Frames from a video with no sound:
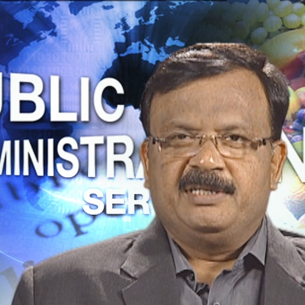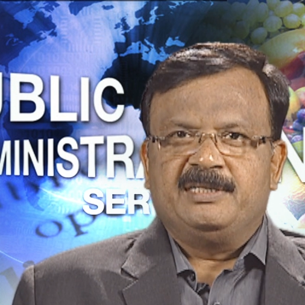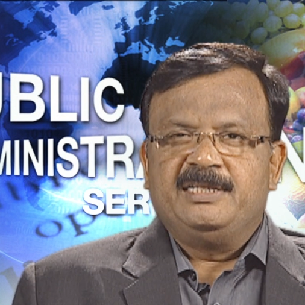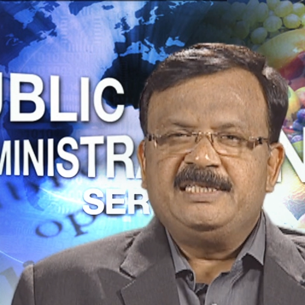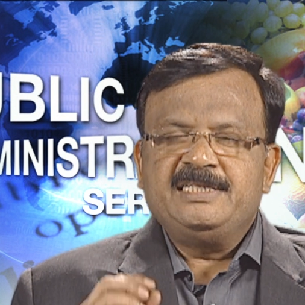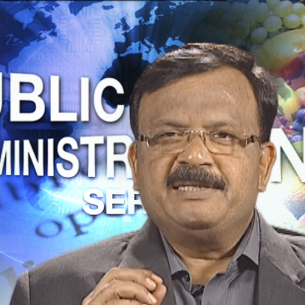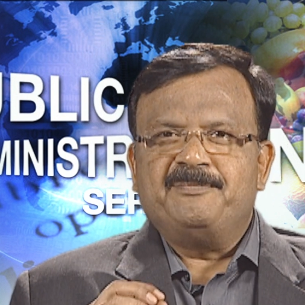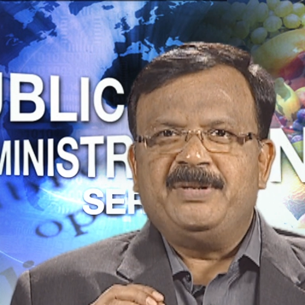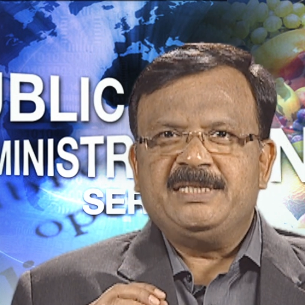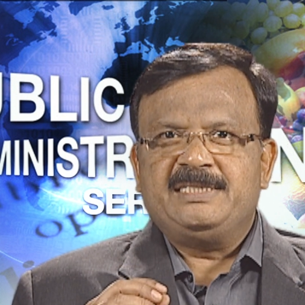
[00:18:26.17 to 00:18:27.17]
This is the
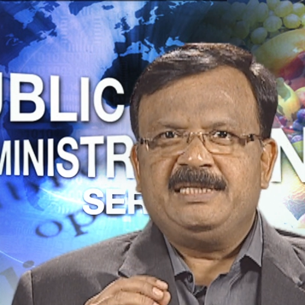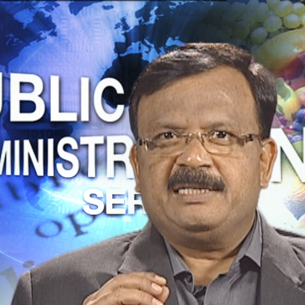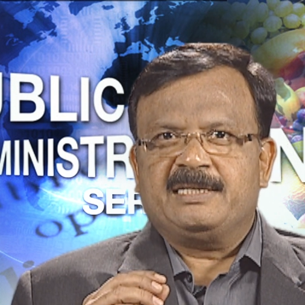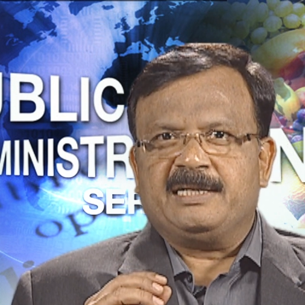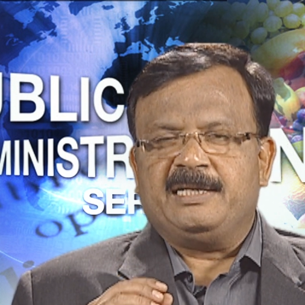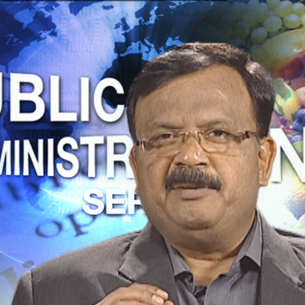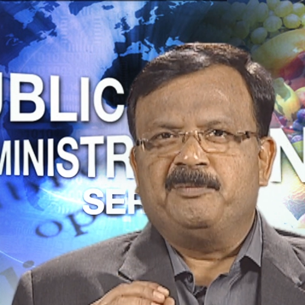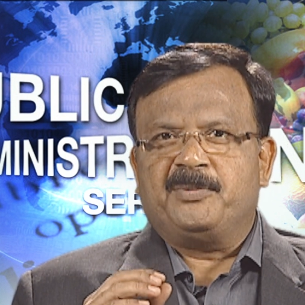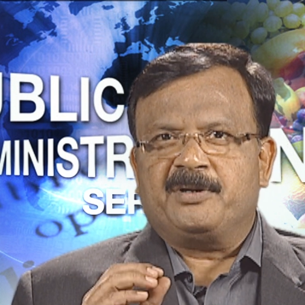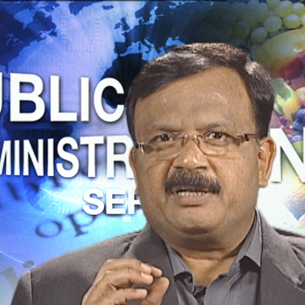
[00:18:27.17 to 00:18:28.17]
basic
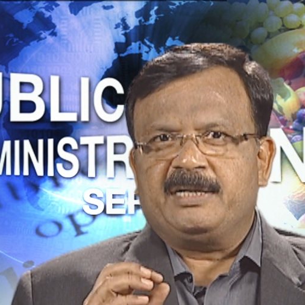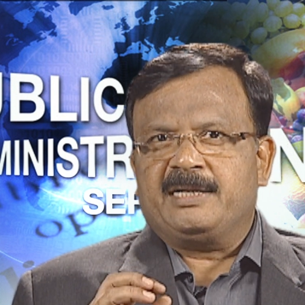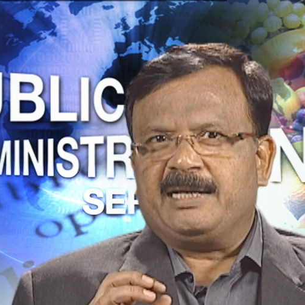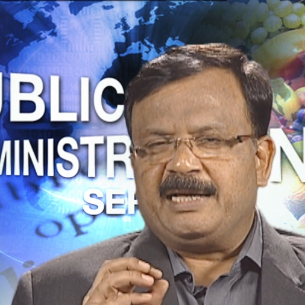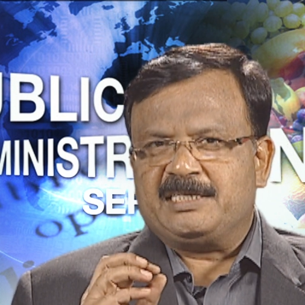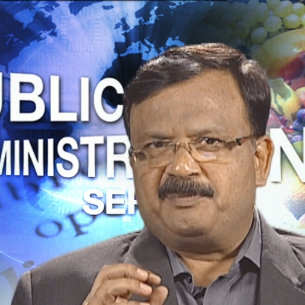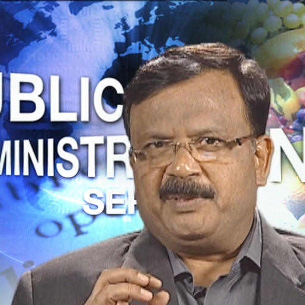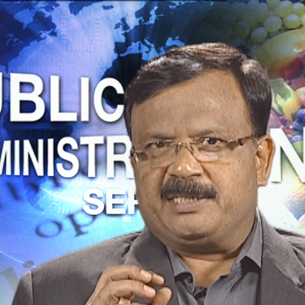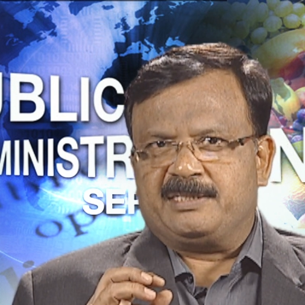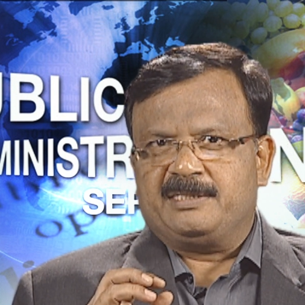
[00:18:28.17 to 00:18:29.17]
important
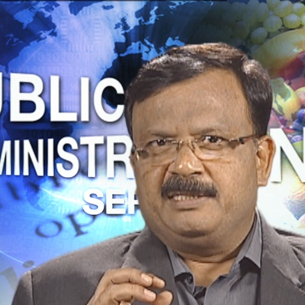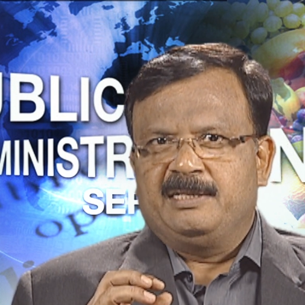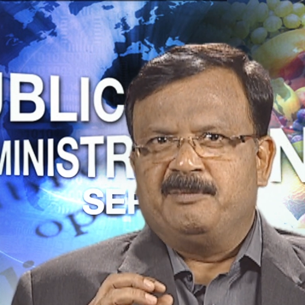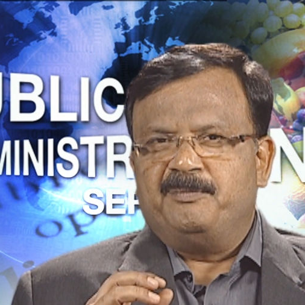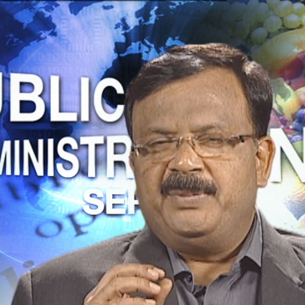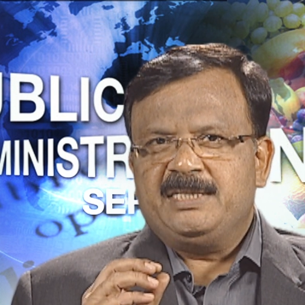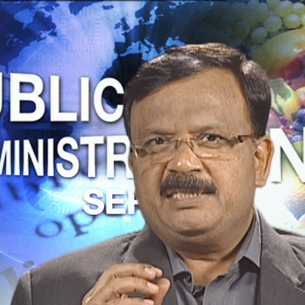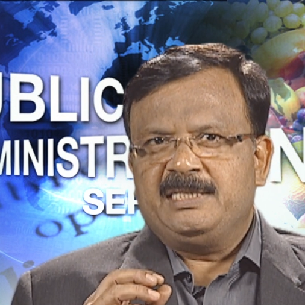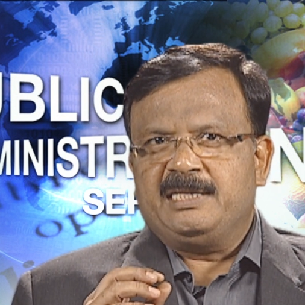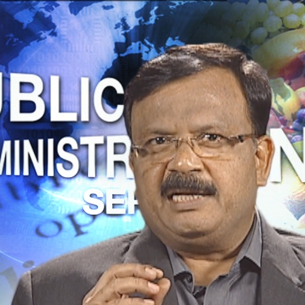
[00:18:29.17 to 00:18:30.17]
aspect,
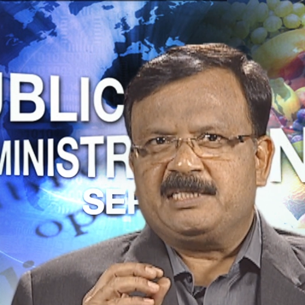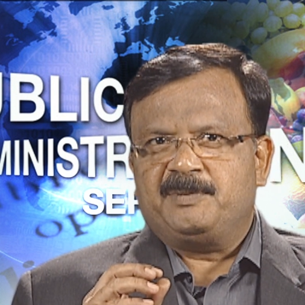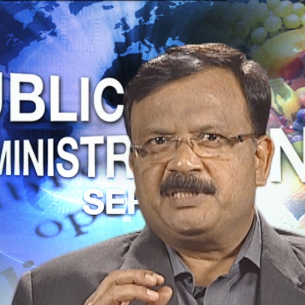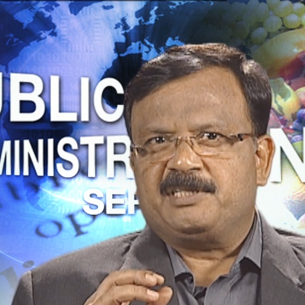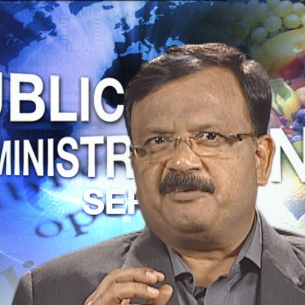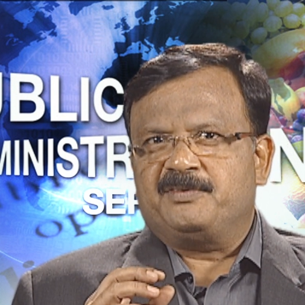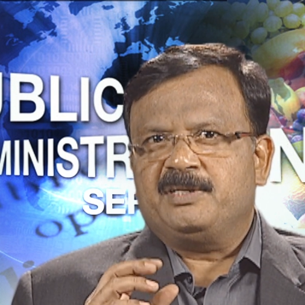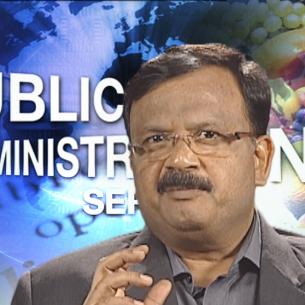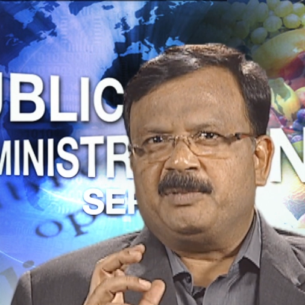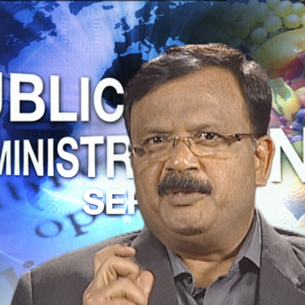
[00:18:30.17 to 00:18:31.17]
basic aspects of
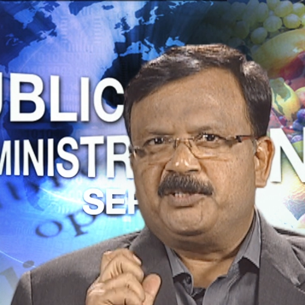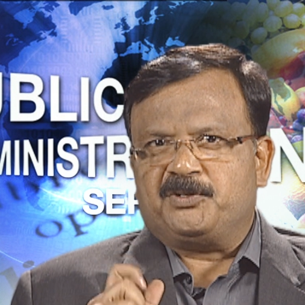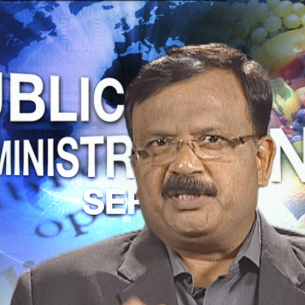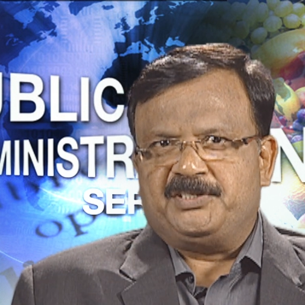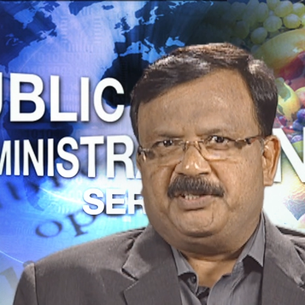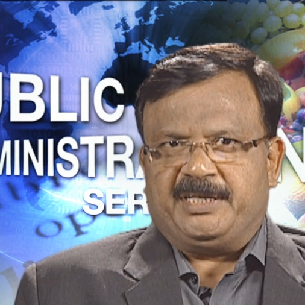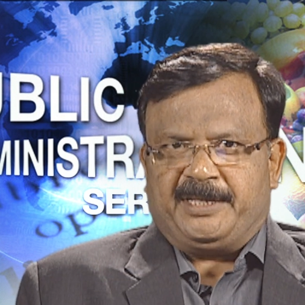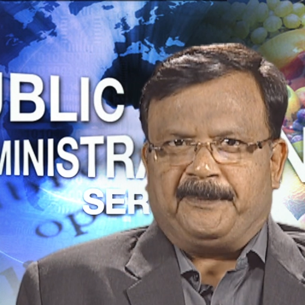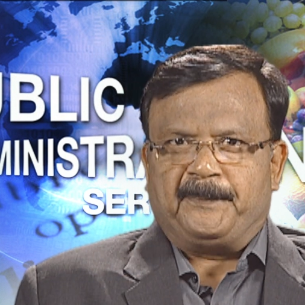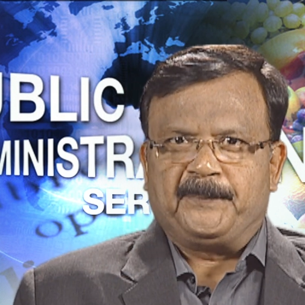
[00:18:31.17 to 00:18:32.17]
the public choice theory.